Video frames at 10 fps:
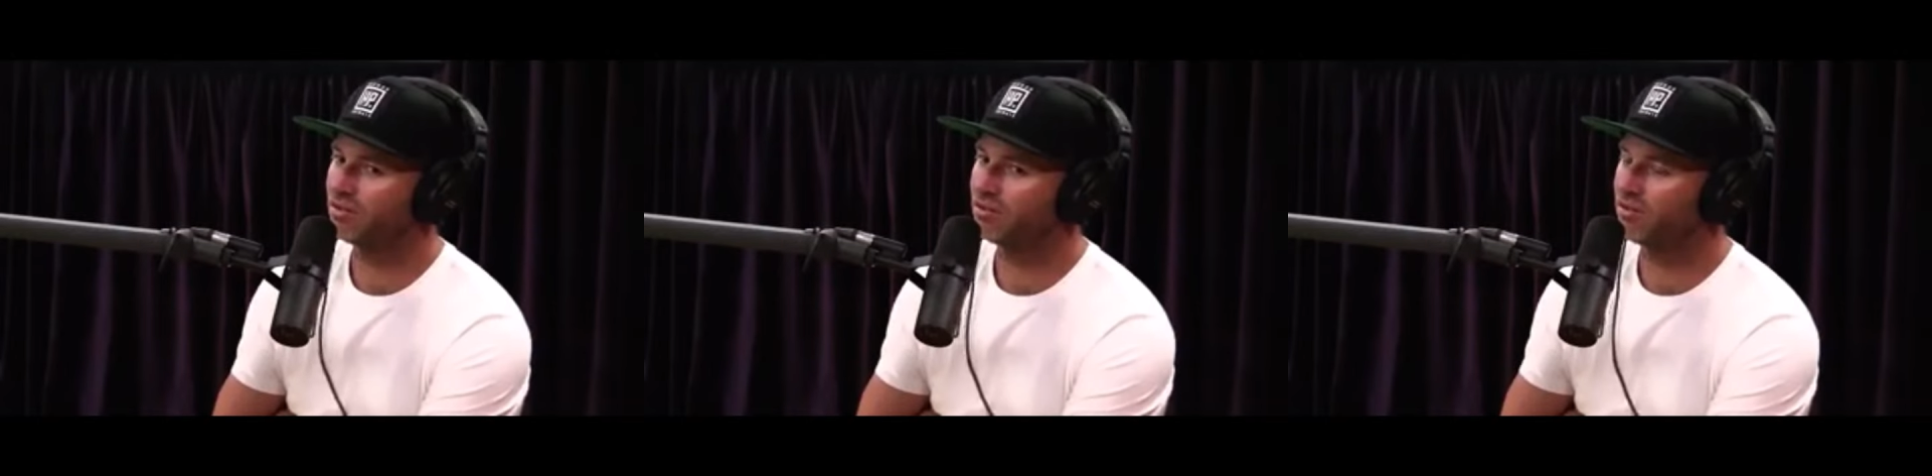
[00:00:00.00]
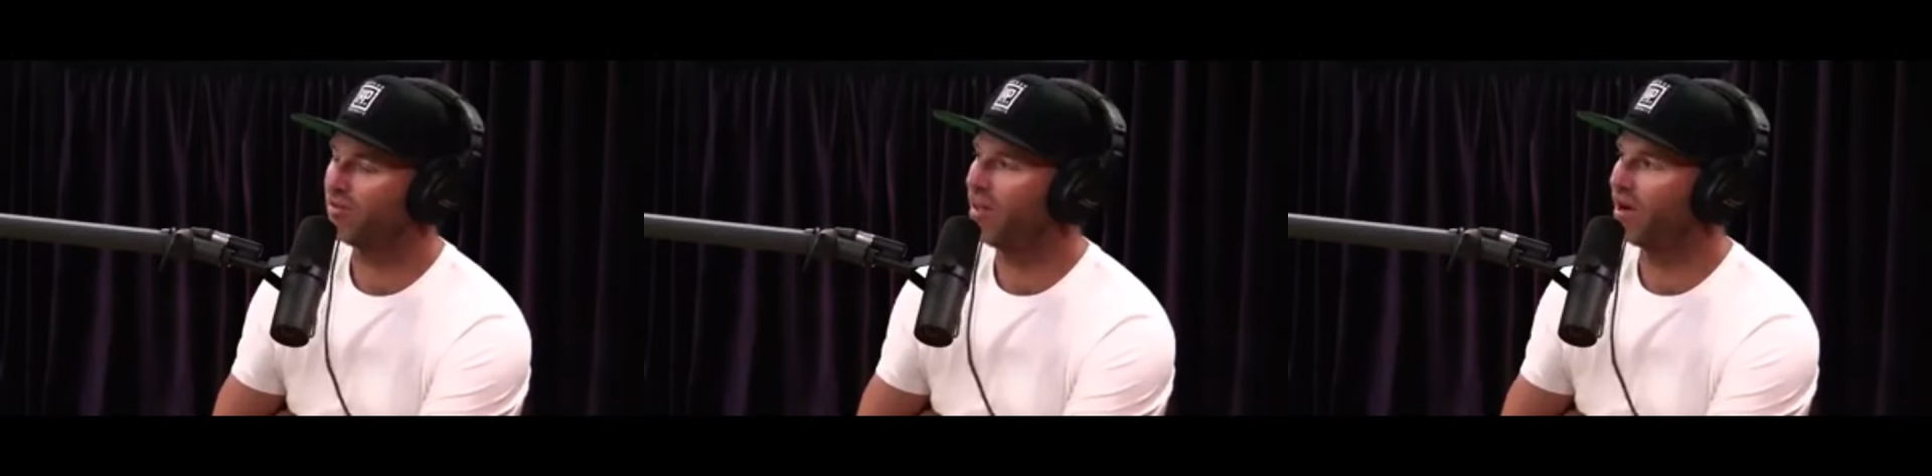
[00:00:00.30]
with
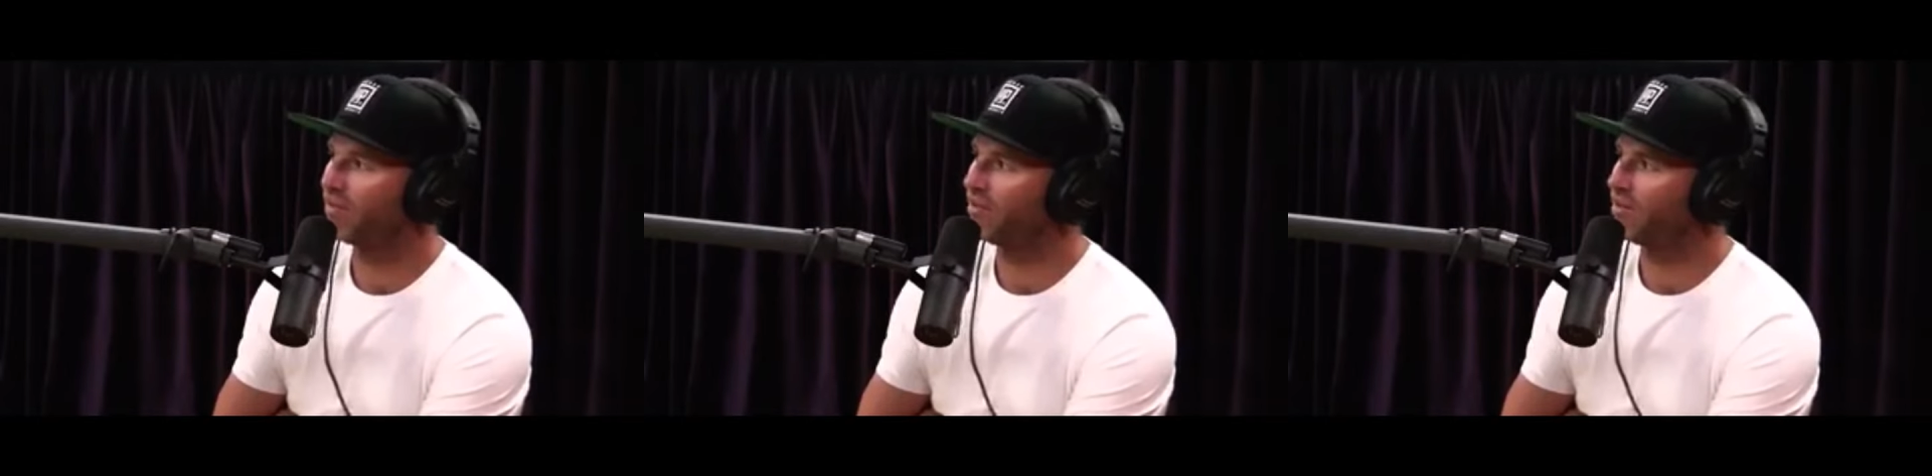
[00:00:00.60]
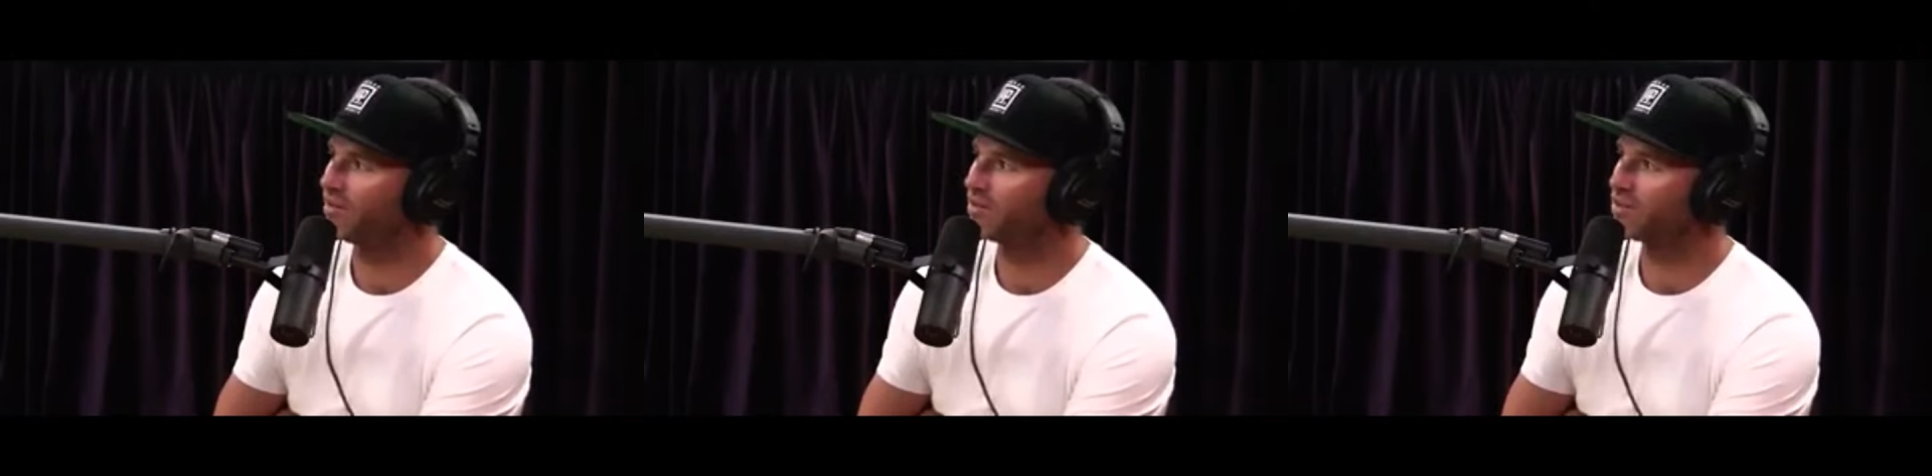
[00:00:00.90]
nothing
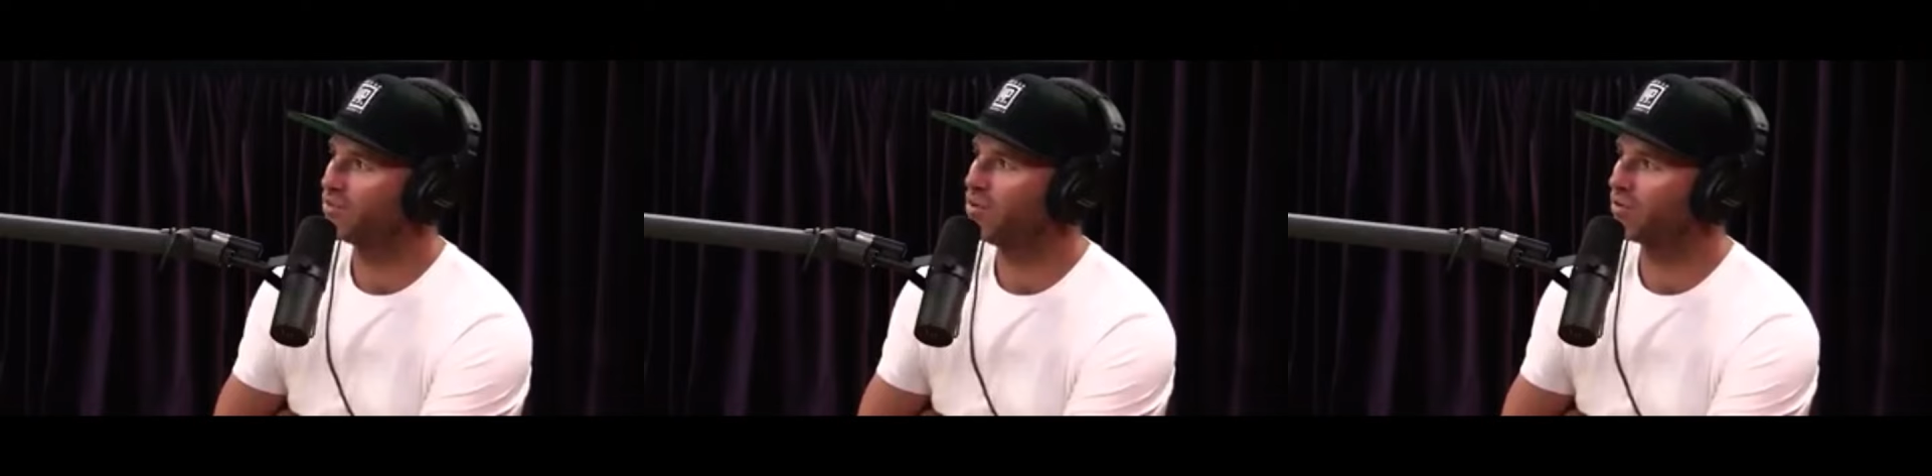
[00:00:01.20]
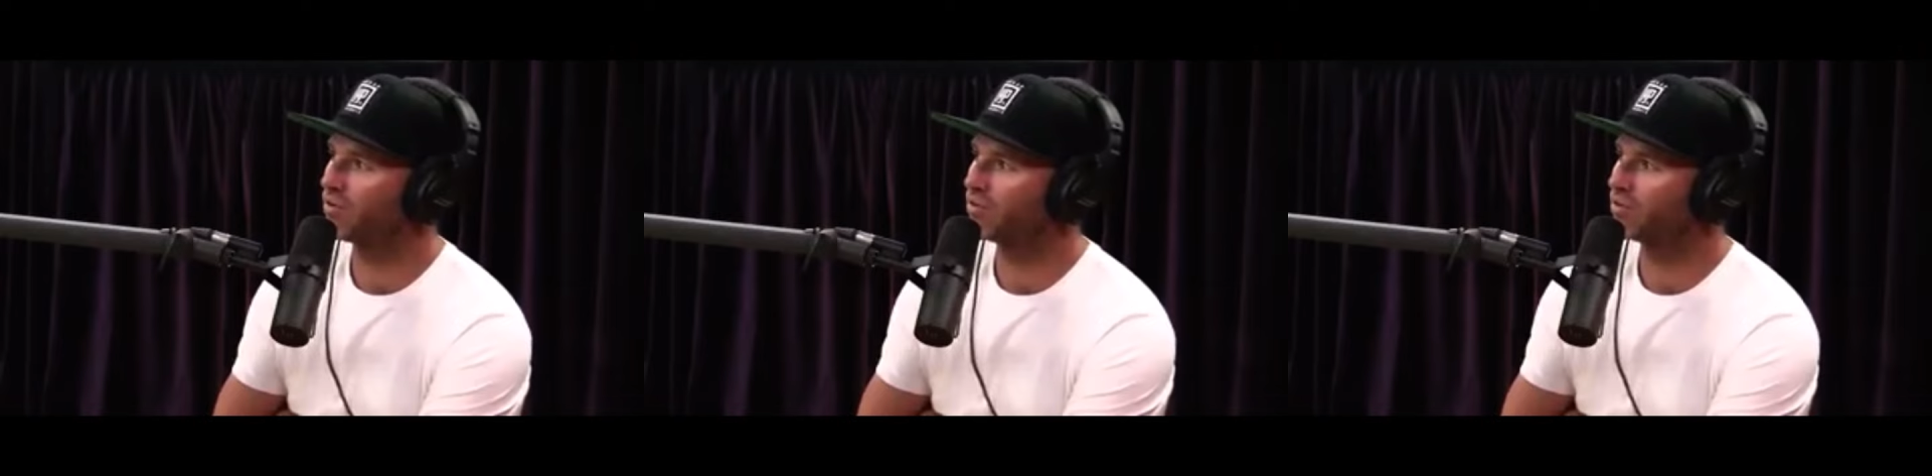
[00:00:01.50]
and just walk
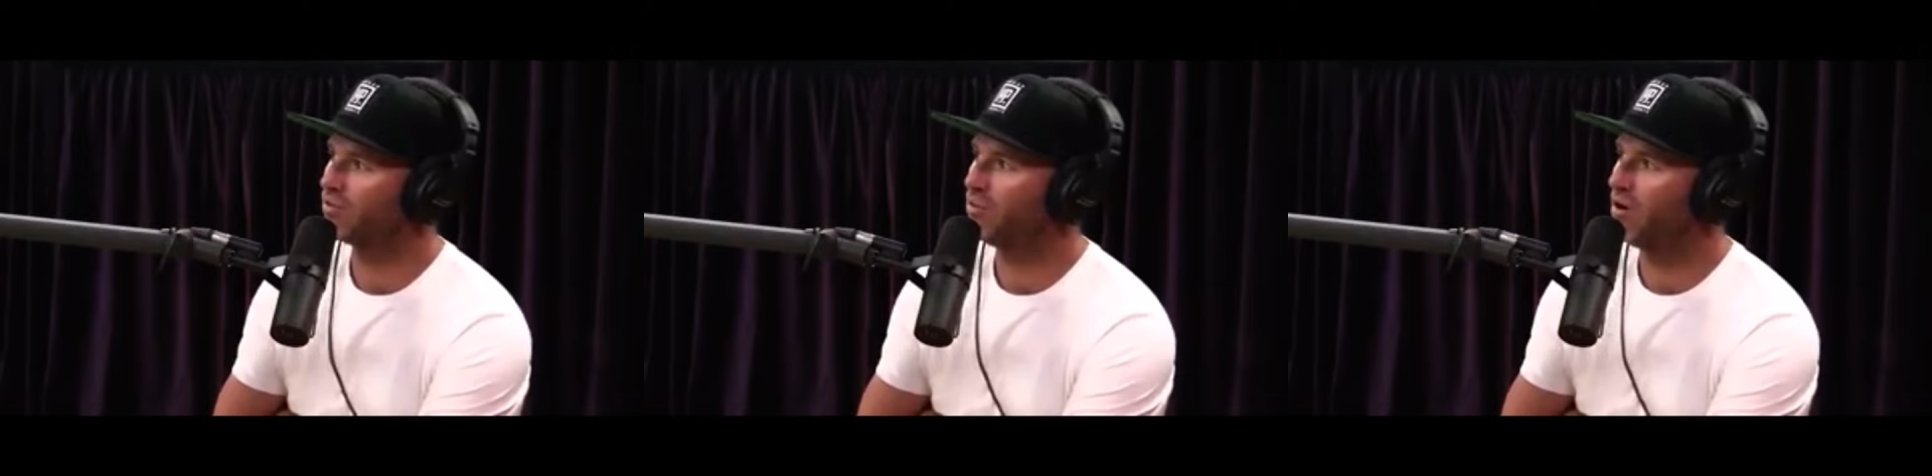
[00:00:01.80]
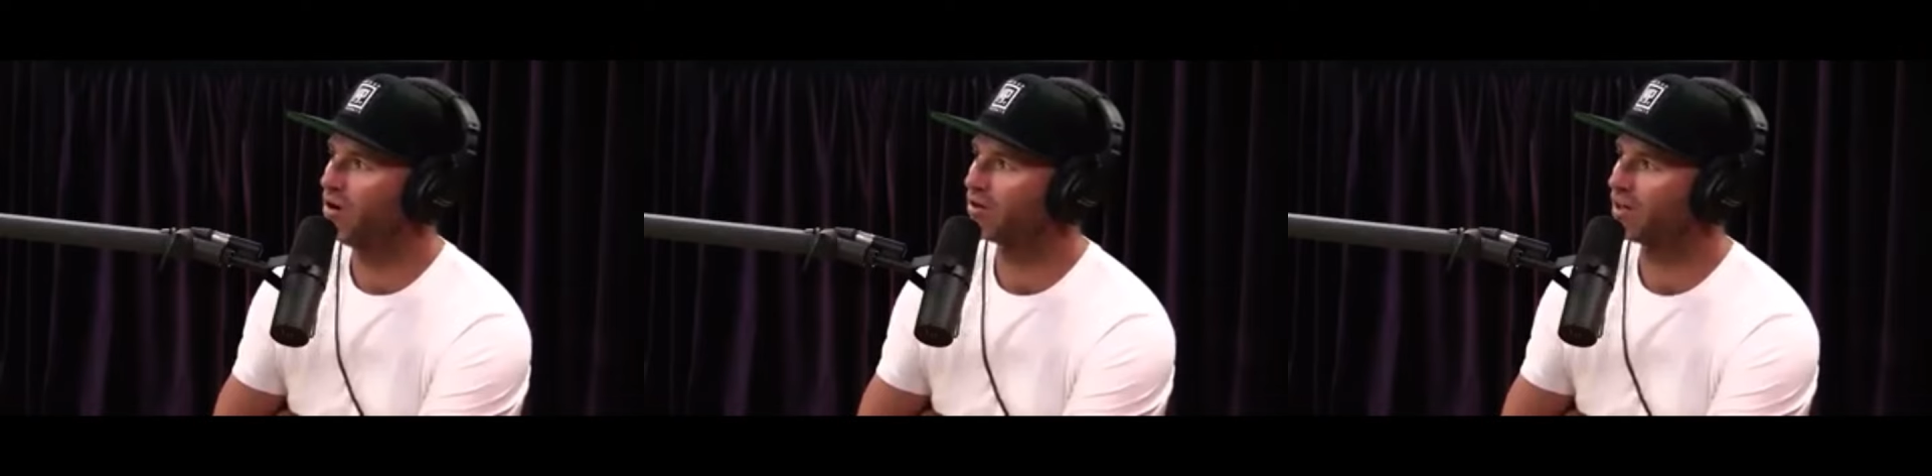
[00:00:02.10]
through some
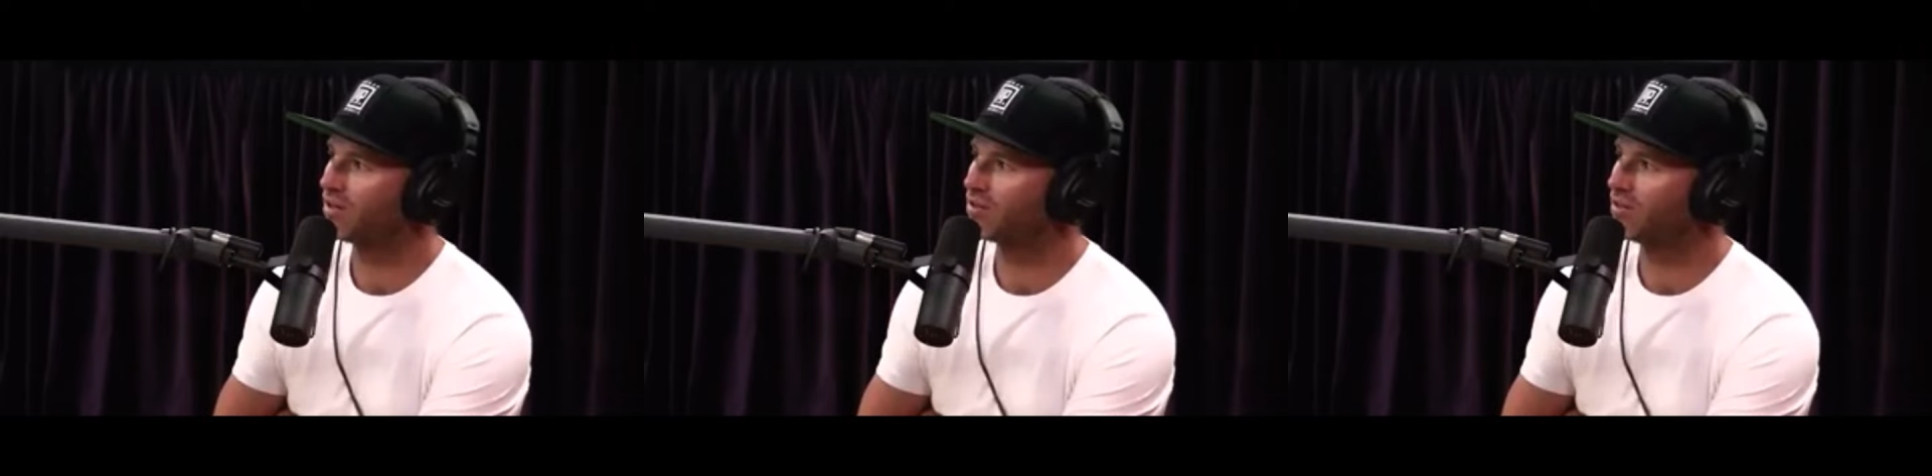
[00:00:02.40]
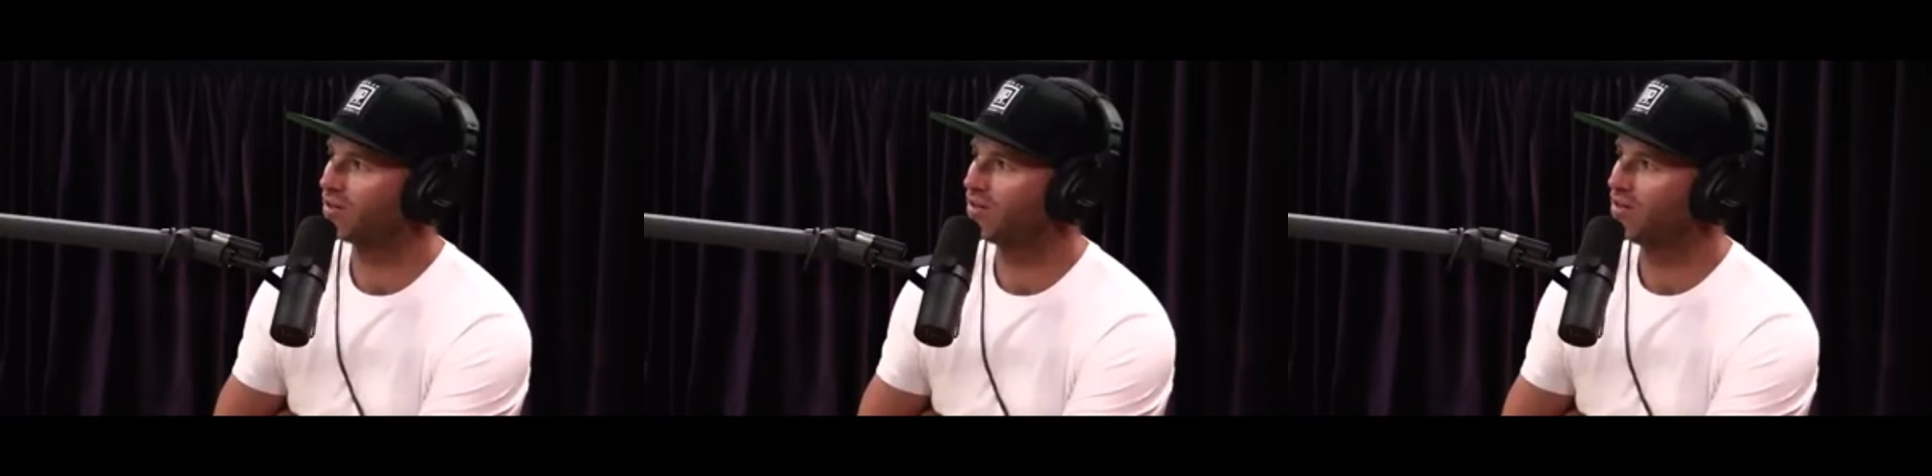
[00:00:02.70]
wild country.